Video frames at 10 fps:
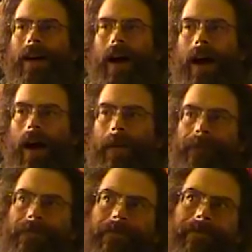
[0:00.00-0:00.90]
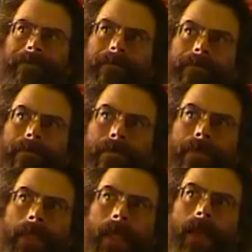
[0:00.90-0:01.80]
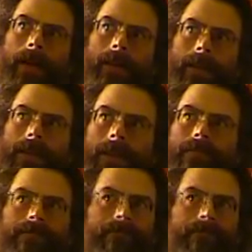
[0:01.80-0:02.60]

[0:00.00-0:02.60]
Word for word: Um, just